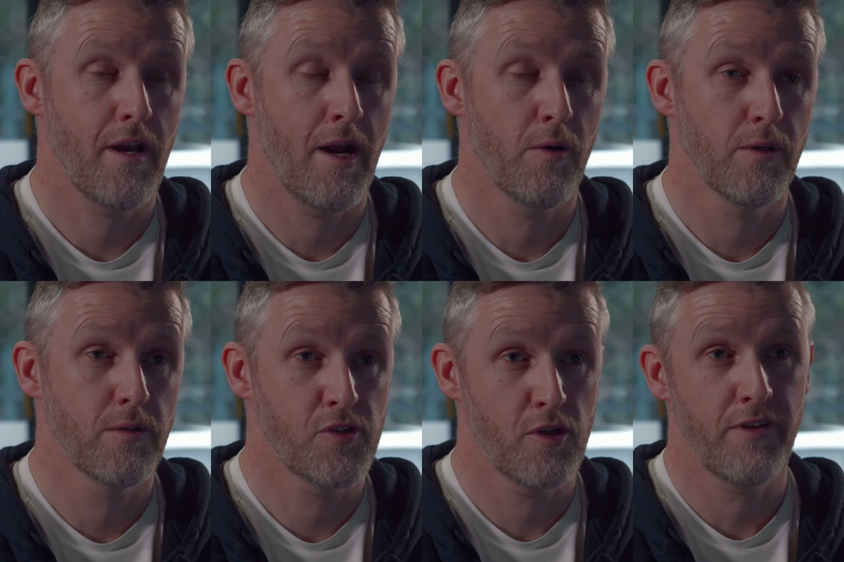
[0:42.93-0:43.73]

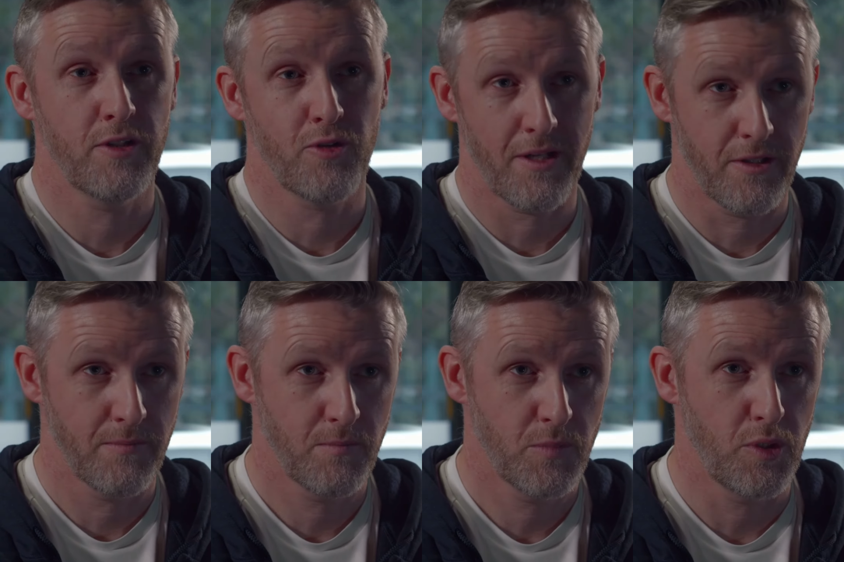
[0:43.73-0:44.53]
our survey
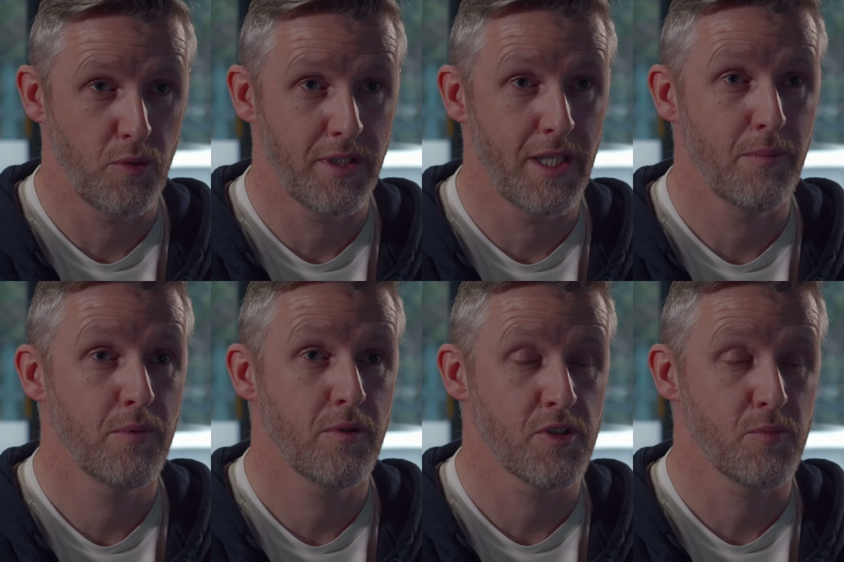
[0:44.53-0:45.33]
tracker to keep
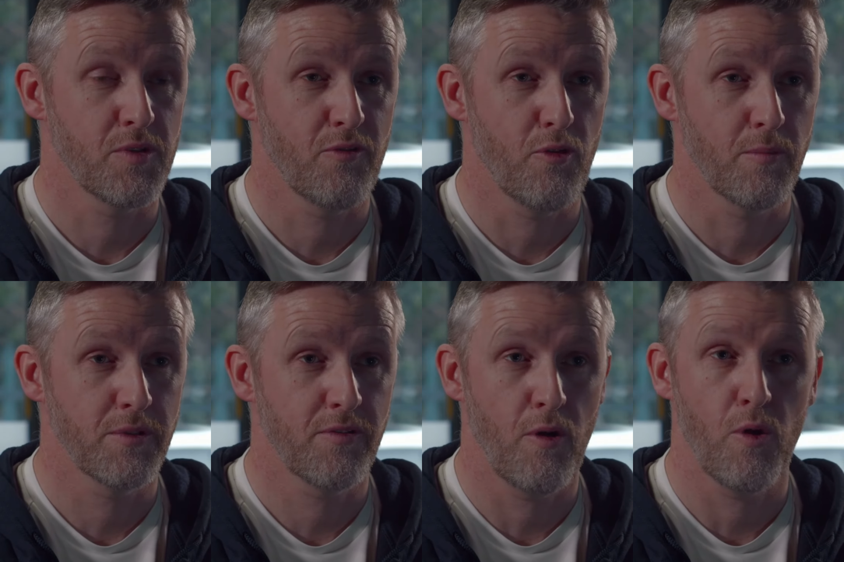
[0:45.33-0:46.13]
customers
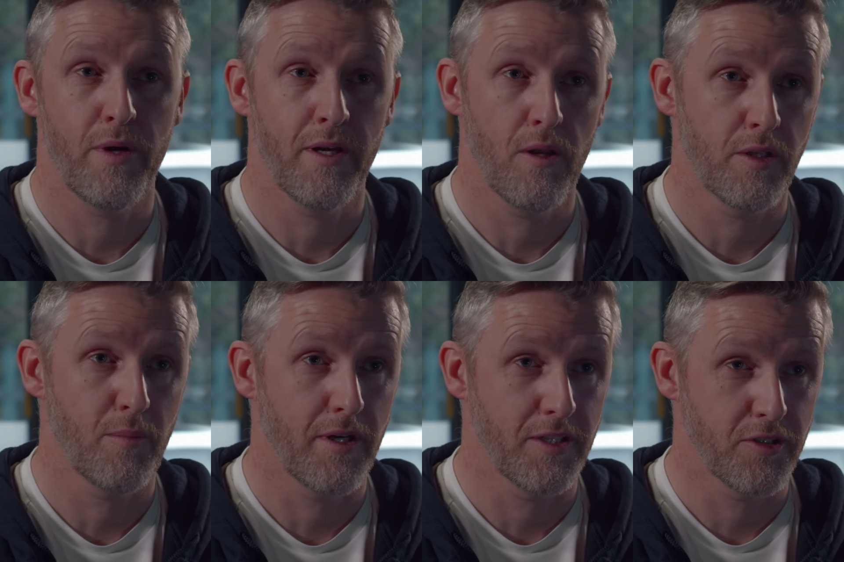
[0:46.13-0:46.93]
informed the whole way along
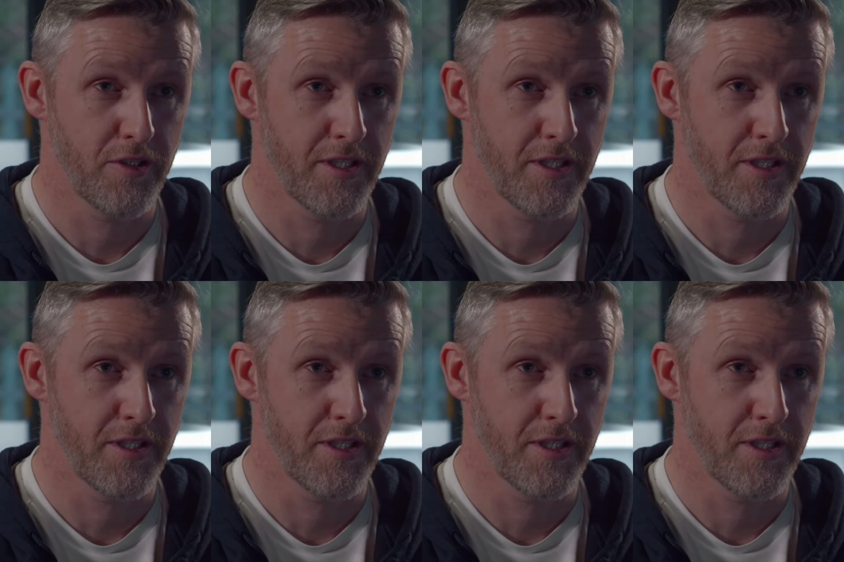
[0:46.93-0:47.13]
the buying journey.